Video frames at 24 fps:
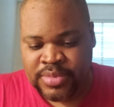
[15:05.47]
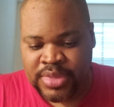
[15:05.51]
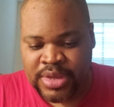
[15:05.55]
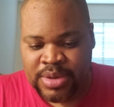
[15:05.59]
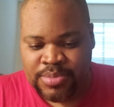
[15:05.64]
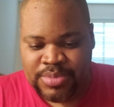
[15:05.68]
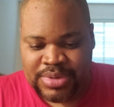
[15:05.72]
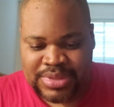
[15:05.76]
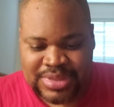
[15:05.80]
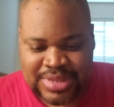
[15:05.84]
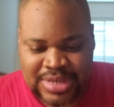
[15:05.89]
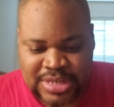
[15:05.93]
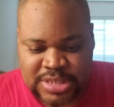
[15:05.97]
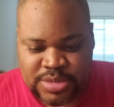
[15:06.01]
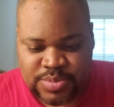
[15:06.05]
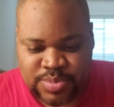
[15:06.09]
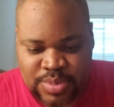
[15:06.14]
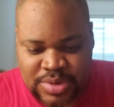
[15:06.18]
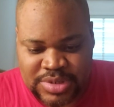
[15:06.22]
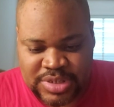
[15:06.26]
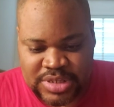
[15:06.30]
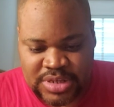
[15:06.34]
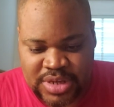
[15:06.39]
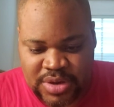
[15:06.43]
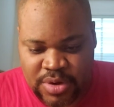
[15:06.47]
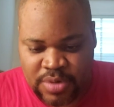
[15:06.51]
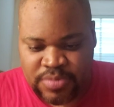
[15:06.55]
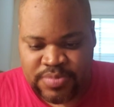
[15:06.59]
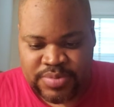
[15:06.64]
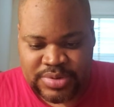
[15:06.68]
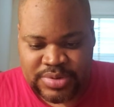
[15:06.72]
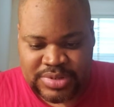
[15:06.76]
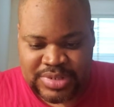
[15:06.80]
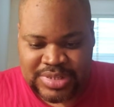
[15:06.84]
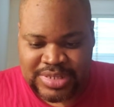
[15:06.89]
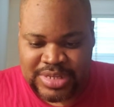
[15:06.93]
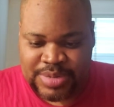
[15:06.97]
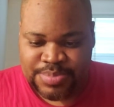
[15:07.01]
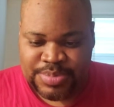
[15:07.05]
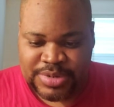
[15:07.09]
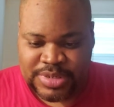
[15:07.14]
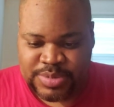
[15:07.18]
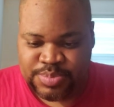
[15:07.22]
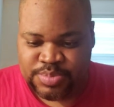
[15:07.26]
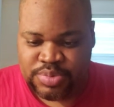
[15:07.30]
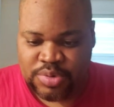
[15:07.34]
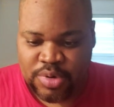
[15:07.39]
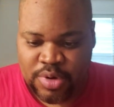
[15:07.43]
But this was Gophers' deepest
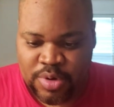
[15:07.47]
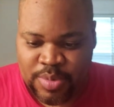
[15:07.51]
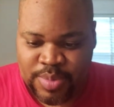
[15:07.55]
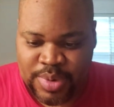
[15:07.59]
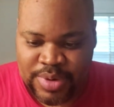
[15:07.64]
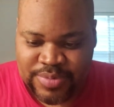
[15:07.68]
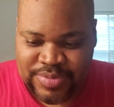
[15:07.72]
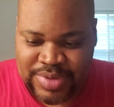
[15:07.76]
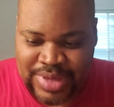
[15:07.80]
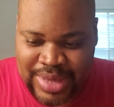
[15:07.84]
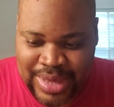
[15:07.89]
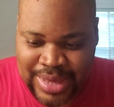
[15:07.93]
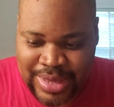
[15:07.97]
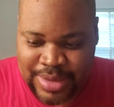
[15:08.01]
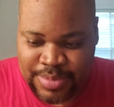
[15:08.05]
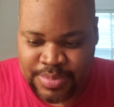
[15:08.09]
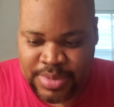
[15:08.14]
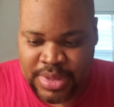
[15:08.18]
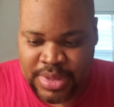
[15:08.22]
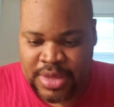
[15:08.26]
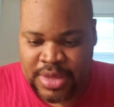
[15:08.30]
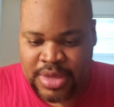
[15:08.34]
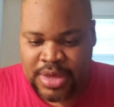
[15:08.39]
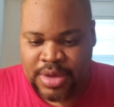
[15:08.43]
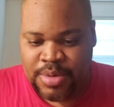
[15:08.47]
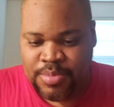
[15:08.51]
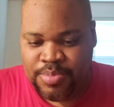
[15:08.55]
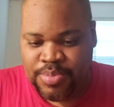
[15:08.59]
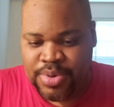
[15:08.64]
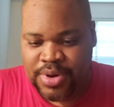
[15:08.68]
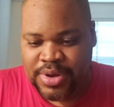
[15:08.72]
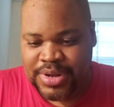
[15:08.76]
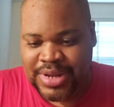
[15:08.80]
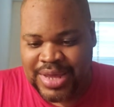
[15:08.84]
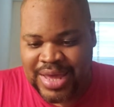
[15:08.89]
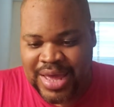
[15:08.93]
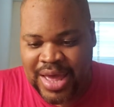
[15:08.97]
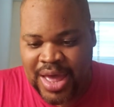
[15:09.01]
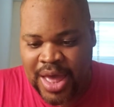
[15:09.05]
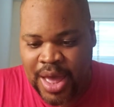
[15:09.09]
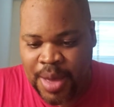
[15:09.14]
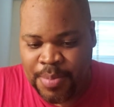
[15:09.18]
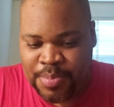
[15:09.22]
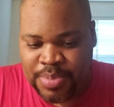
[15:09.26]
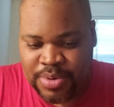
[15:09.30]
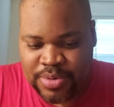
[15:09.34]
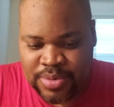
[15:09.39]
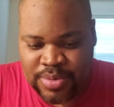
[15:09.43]
probe of game. But
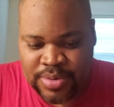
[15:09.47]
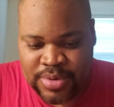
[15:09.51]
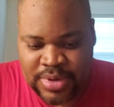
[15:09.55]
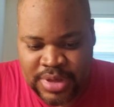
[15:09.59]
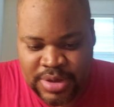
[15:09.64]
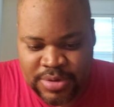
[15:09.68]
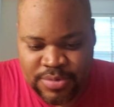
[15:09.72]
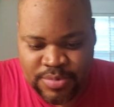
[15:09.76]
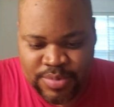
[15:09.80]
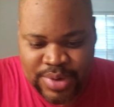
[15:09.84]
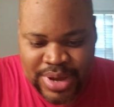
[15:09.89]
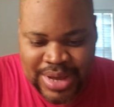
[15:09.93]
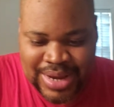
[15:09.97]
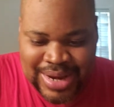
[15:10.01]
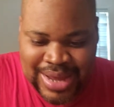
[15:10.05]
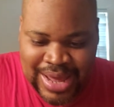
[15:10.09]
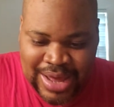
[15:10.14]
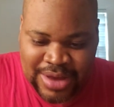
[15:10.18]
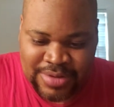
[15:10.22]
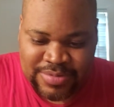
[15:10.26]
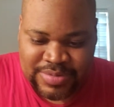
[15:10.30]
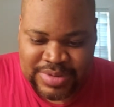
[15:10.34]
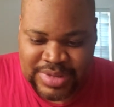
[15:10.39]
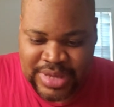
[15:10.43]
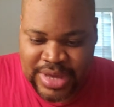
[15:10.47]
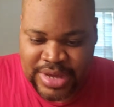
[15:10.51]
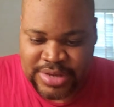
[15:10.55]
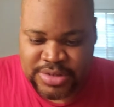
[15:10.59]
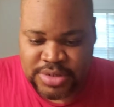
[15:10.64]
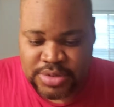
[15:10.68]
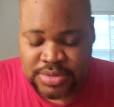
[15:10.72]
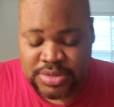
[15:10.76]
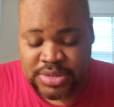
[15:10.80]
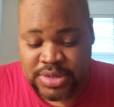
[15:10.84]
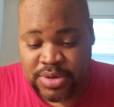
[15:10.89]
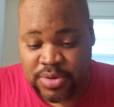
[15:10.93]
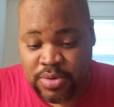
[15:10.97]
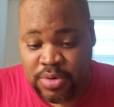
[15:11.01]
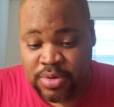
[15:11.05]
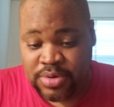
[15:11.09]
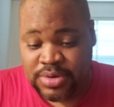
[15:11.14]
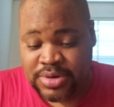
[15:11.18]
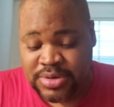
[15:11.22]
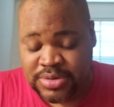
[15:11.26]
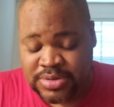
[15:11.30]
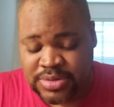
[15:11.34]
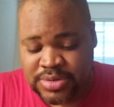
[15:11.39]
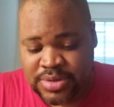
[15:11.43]
Happel ran out of danger to
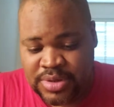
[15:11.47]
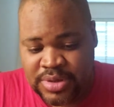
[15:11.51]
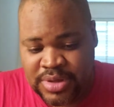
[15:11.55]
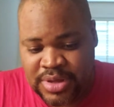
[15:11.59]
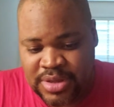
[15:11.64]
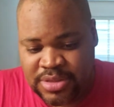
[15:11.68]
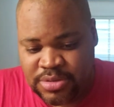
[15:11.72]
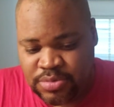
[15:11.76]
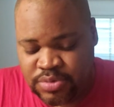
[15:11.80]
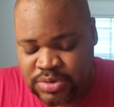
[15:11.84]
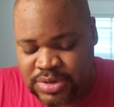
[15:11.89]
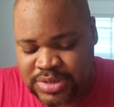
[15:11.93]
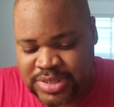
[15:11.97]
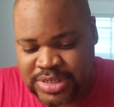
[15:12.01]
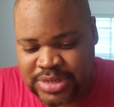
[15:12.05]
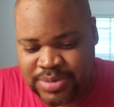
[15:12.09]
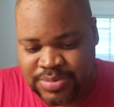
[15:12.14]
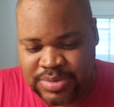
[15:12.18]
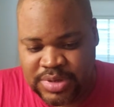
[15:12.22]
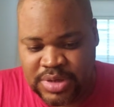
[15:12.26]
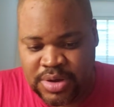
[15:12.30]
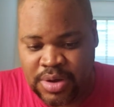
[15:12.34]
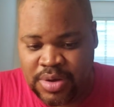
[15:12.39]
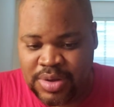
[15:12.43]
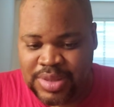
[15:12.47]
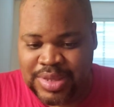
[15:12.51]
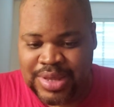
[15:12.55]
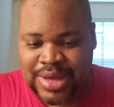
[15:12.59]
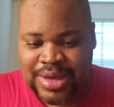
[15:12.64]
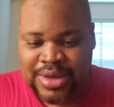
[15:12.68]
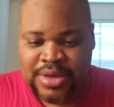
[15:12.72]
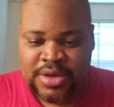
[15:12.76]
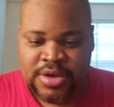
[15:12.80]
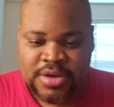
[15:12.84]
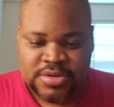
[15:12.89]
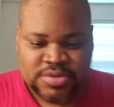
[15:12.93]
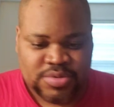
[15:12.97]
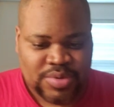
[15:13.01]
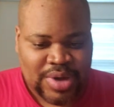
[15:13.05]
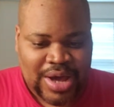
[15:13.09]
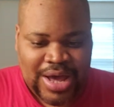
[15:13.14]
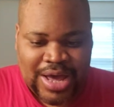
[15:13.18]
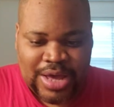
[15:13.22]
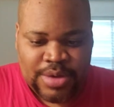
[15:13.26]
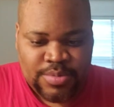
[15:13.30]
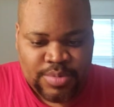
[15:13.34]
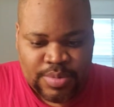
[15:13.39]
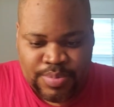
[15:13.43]
Hawks' 27-yard line. So
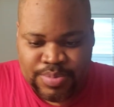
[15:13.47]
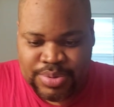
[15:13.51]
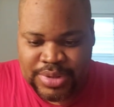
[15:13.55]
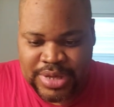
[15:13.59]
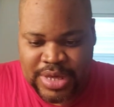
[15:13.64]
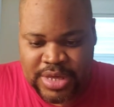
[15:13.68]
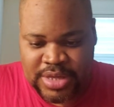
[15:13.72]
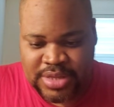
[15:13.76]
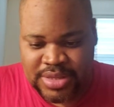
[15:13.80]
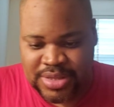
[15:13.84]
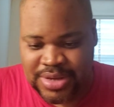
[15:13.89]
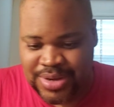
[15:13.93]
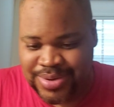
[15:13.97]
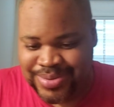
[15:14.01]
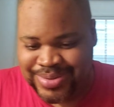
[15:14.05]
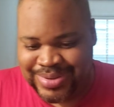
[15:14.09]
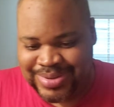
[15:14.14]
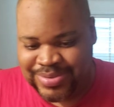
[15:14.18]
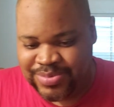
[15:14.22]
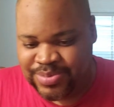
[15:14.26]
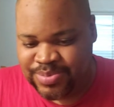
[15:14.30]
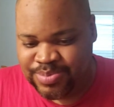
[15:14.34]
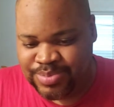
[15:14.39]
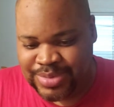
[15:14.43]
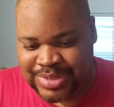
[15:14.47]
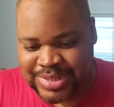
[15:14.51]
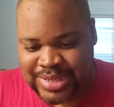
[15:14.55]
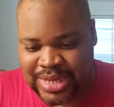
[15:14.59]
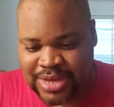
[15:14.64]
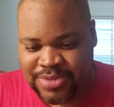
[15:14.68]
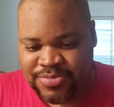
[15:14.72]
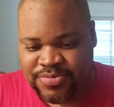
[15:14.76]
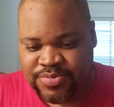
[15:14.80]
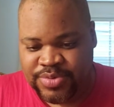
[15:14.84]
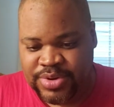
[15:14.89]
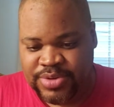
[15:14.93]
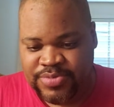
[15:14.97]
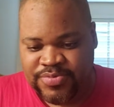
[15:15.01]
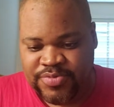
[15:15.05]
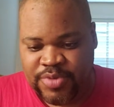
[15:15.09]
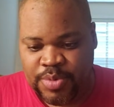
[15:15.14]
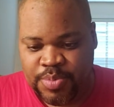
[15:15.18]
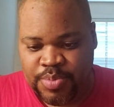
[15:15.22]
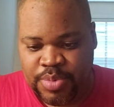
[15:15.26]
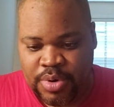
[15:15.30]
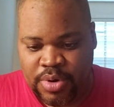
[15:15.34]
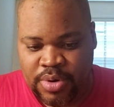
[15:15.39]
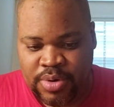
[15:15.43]
Iowa played nearly mistake-free
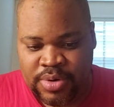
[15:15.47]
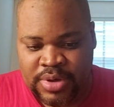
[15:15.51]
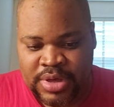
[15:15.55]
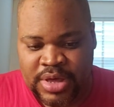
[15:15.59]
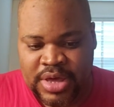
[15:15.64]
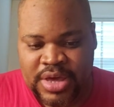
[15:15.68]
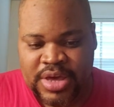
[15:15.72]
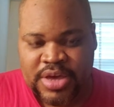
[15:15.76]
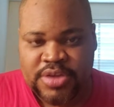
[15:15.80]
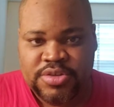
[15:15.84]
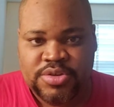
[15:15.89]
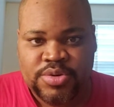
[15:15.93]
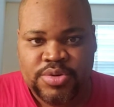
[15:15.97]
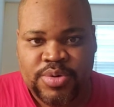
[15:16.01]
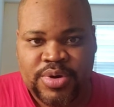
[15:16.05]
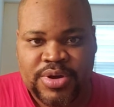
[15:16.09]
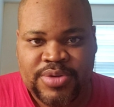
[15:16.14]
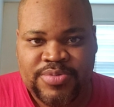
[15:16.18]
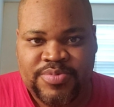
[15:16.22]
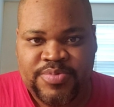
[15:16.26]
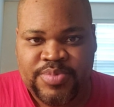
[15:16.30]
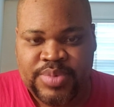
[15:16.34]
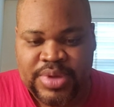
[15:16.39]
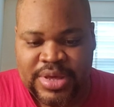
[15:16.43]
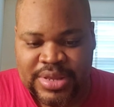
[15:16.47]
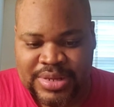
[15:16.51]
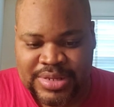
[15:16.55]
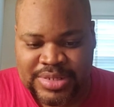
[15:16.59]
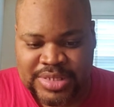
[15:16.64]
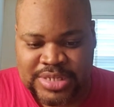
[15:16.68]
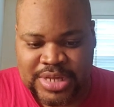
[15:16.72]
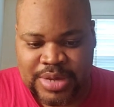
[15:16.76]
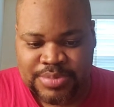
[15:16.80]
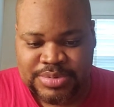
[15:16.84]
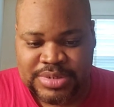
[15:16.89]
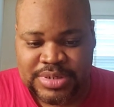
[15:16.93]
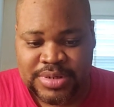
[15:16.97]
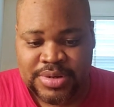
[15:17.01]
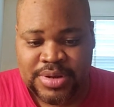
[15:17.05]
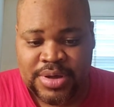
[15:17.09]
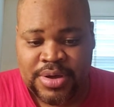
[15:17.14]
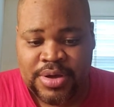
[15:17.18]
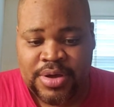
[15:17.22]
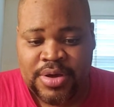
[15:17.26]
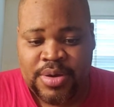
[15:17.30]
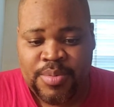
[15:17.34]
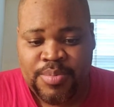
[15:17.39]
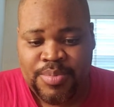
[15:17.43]
football, enduring interception
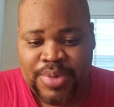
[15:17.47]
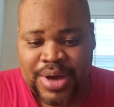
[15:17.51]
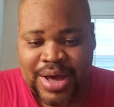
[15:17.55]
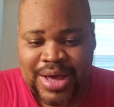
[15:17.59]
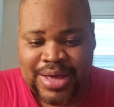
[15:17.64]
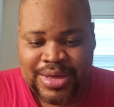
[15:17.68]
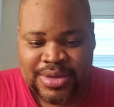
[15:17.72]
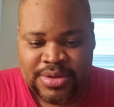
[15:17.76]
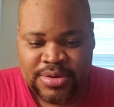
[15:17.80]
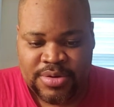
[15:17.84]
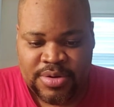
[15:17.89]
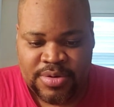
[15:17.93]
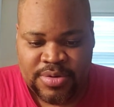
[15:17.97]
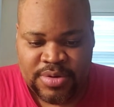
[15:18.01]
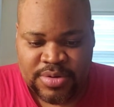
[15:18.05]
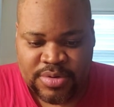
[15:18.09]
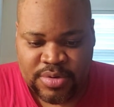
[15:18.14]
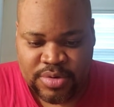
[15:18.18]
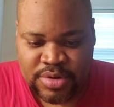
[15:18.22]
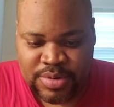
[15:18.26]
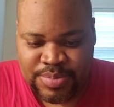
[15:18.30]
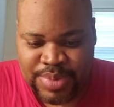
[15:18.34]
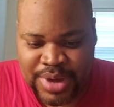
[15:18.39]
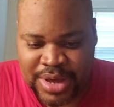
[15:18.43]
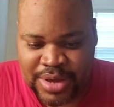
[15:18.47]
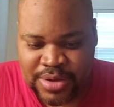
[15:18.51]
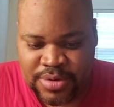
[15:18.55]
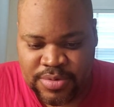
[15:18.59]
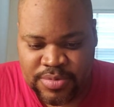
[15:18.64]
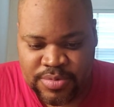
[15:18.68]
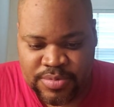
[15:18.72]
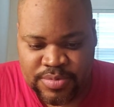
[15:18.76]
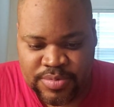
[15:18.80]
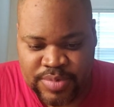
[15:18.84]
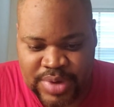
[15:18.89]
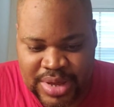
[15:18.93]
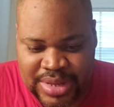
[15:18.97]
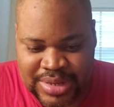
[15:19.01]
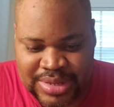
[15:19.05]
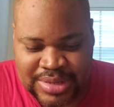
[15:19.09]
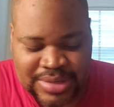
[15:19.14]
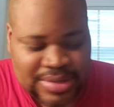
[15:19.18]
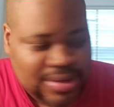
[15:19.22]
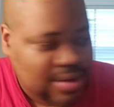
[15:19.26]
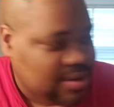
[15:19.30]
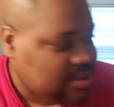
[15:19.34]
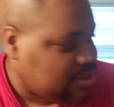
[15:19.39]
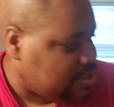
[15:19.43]
by quarterback Randy
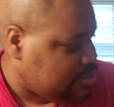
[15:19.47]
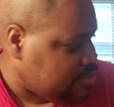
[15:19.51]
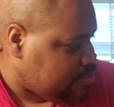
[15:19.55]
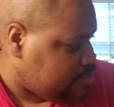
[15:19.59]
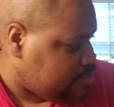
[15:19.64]
Duncan.